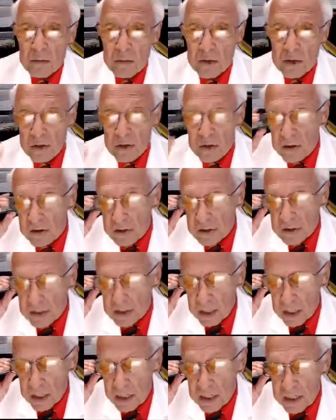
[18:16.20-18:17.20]

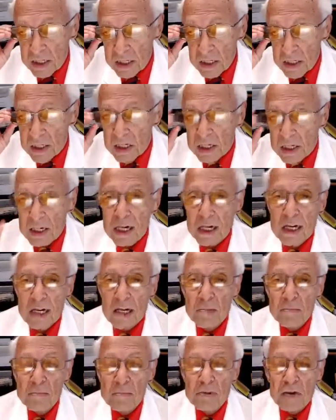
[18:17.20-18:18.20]
because it
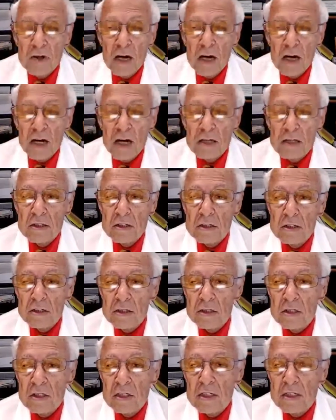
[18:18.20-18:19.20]

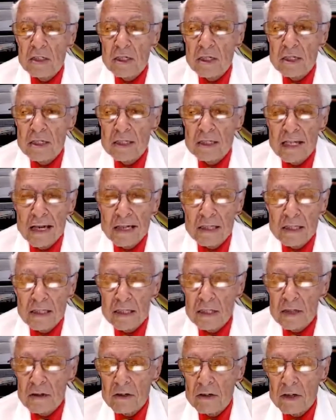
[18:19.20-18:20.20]
implies that
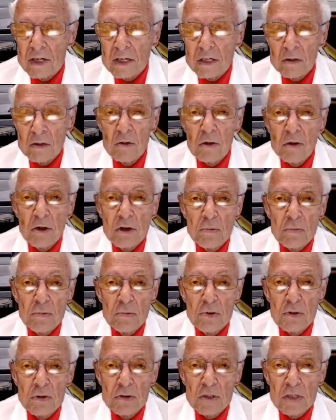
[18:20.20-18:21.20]
they're ignoring
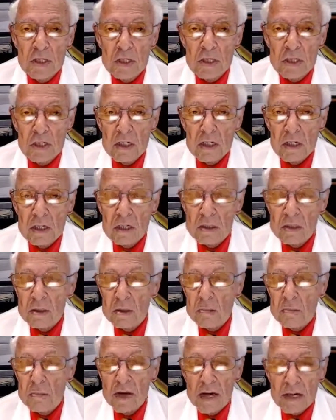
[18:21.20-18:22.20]
protein in
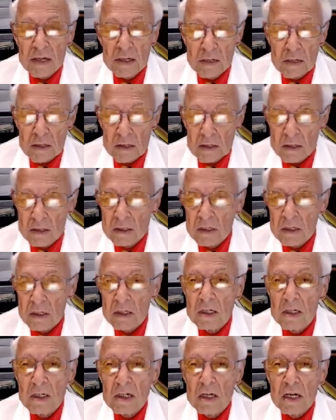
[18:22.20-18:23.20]
some manner.
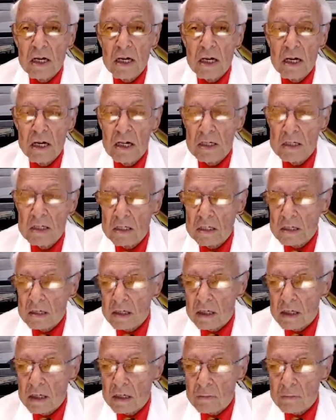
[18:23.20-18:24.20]

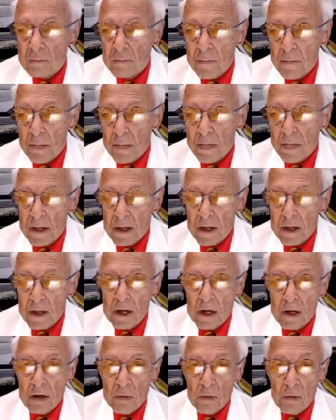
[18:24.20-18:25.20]
And
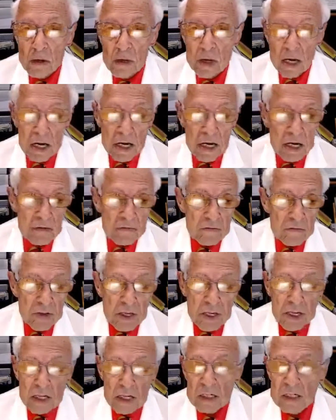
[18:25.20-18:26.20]
what I
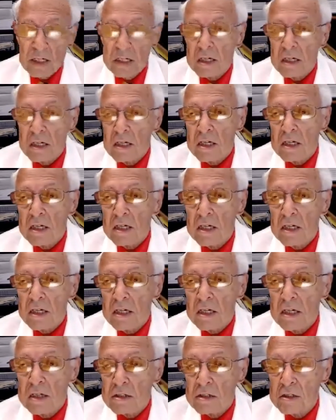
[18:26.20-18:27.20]
advocate
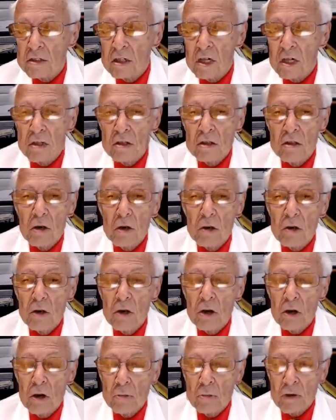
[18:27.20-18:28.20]
is low
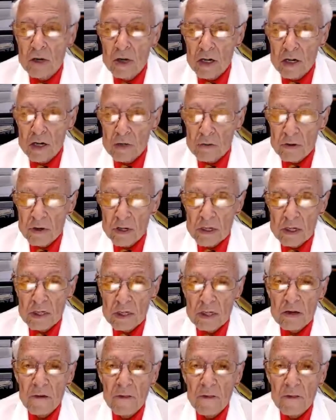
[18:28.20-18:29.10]
carbohydrate